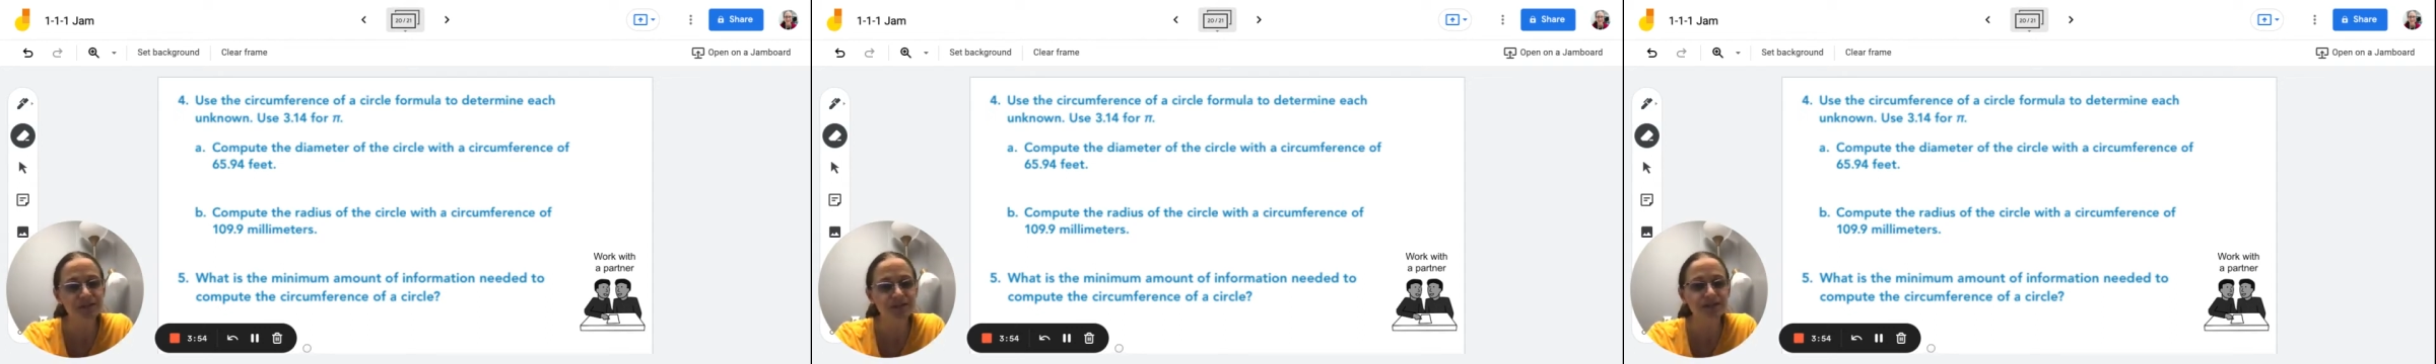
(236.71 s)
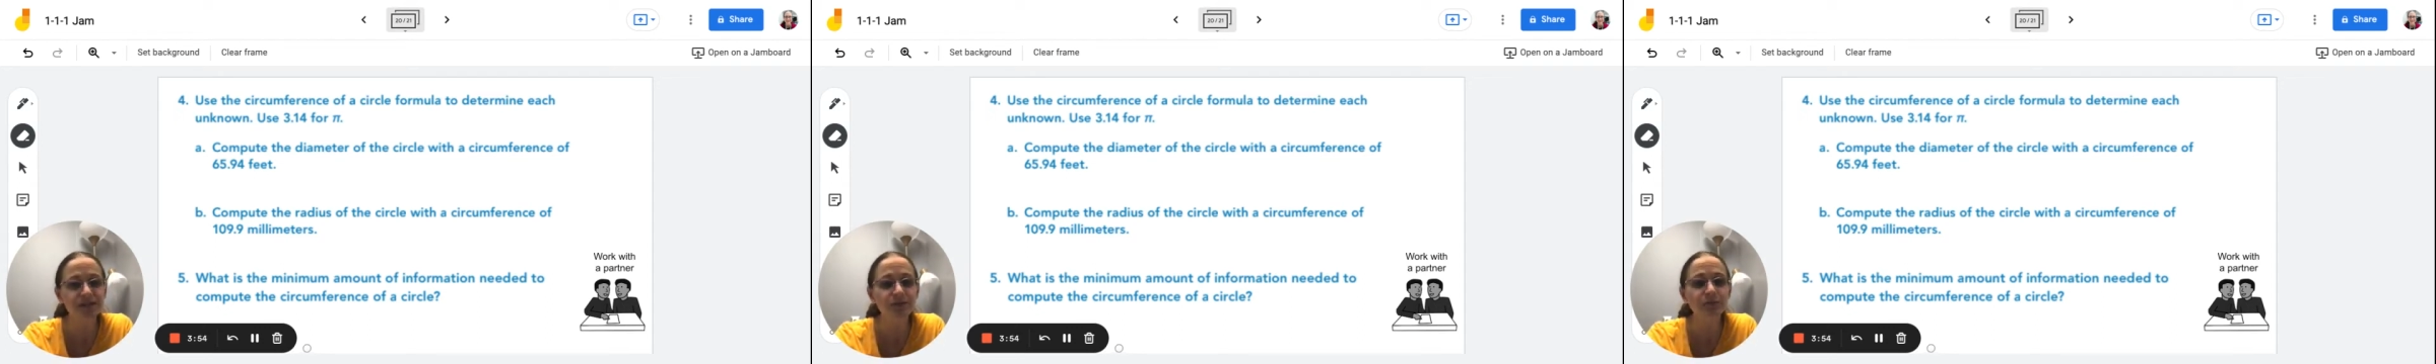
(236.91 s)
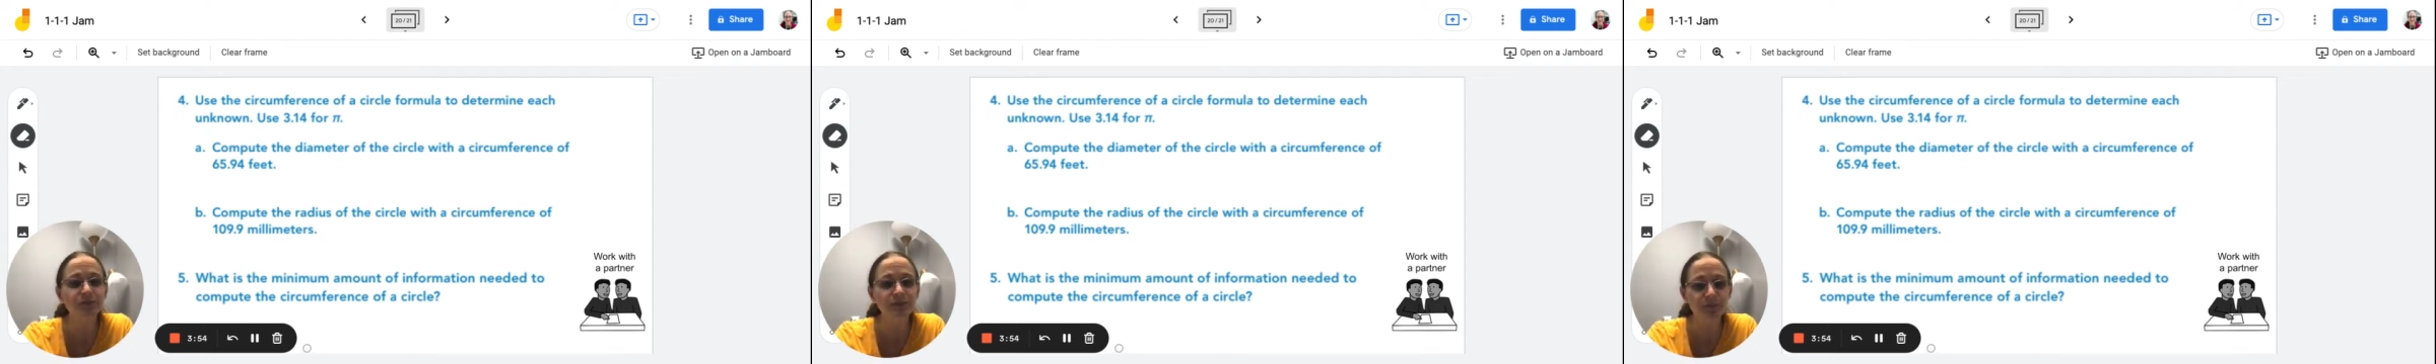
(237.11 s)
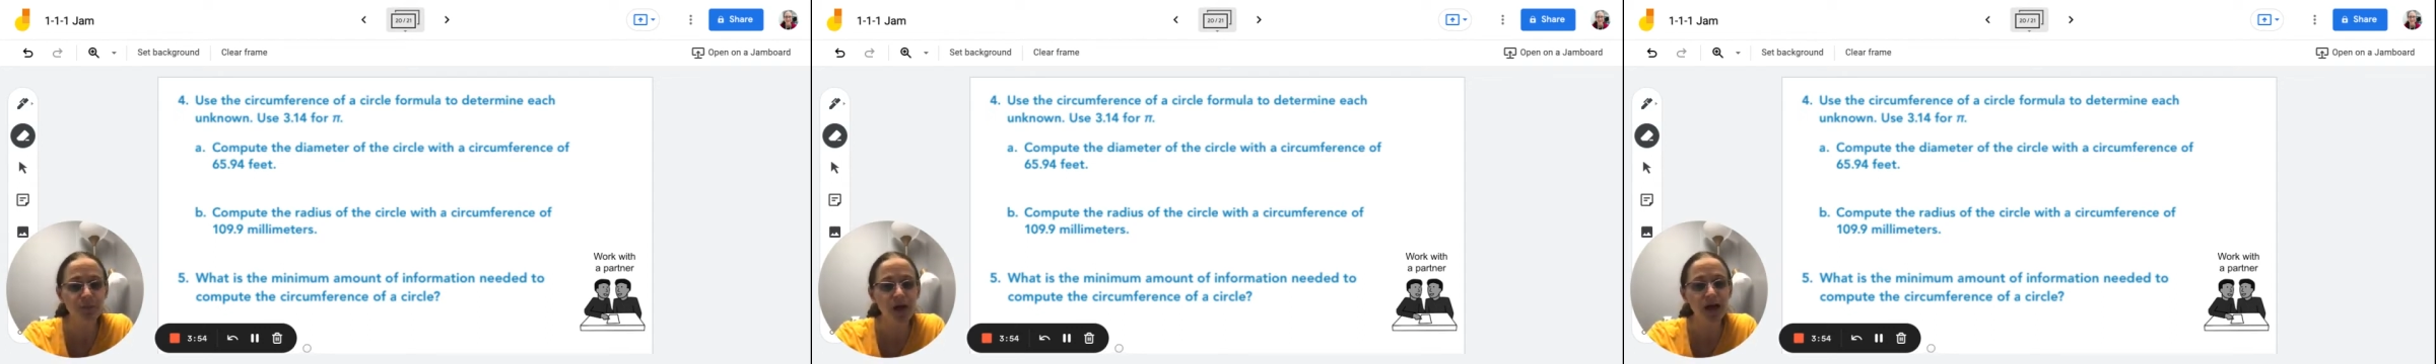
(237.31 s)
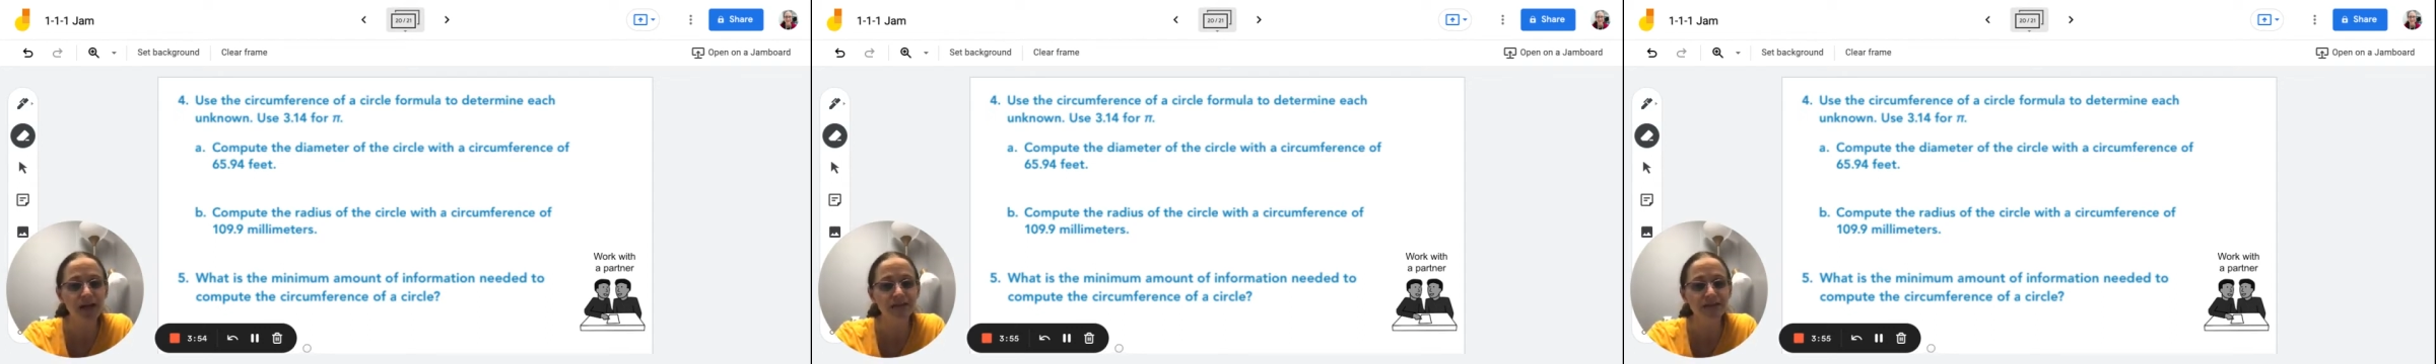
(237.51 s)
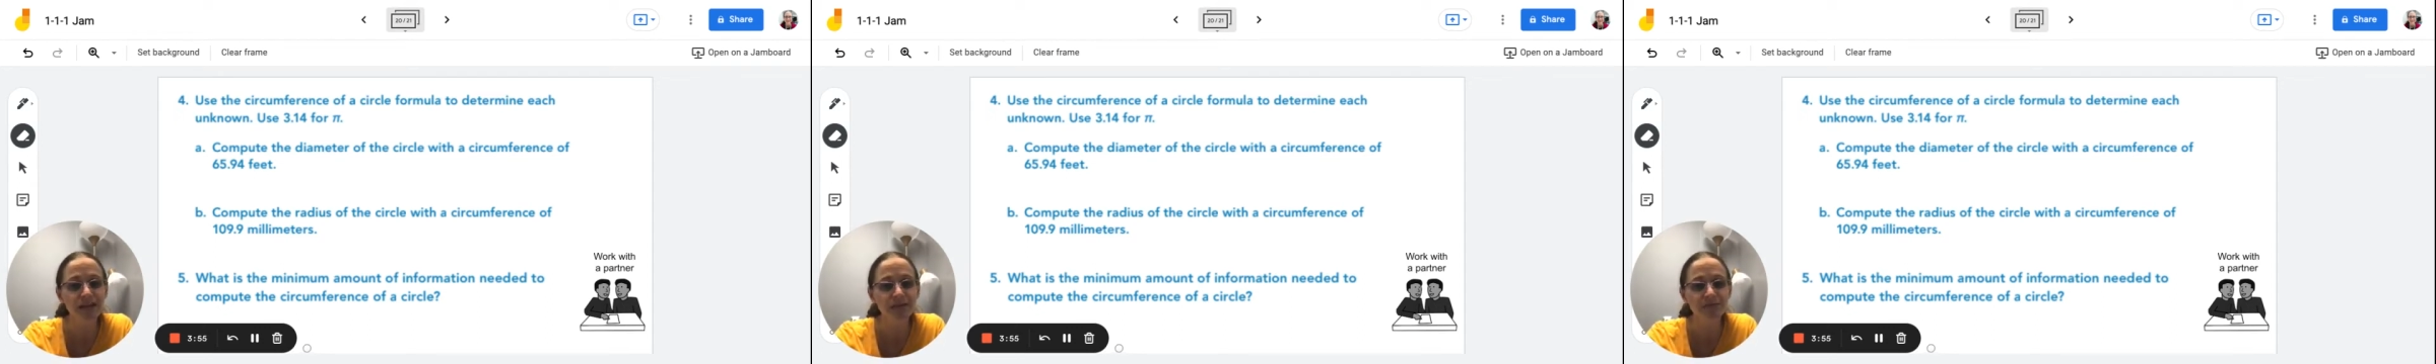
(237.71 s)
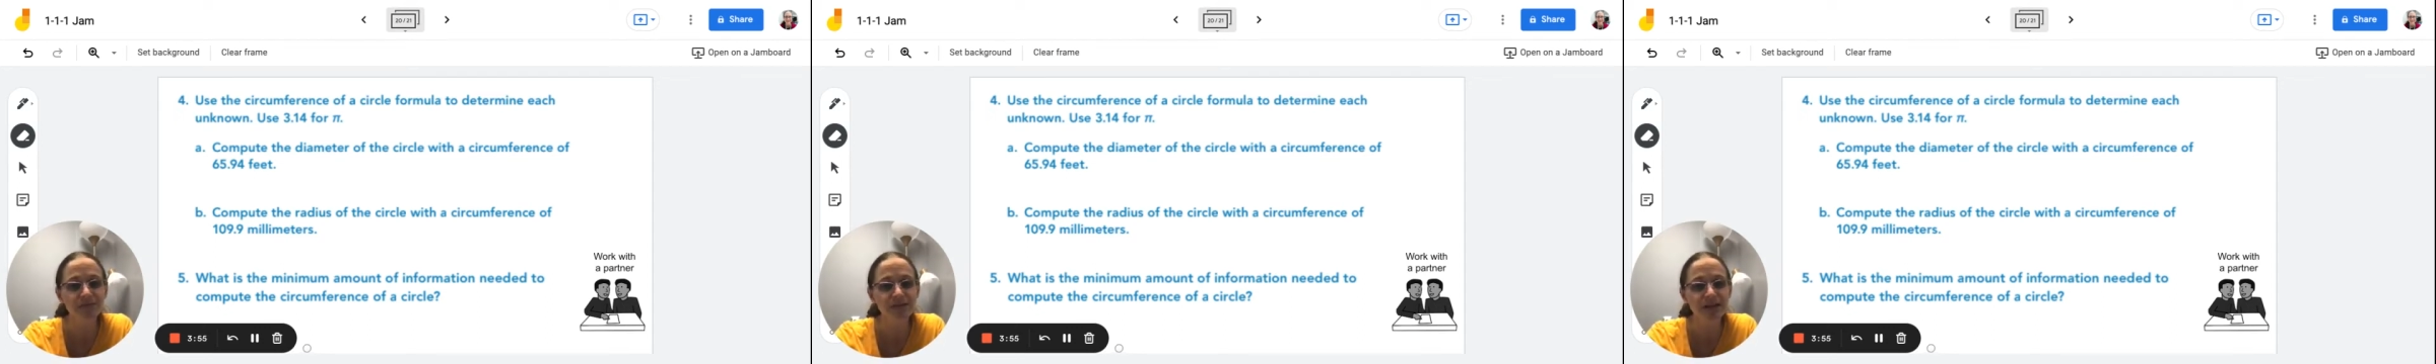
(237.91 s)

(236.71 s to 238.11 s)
is equal to pi times the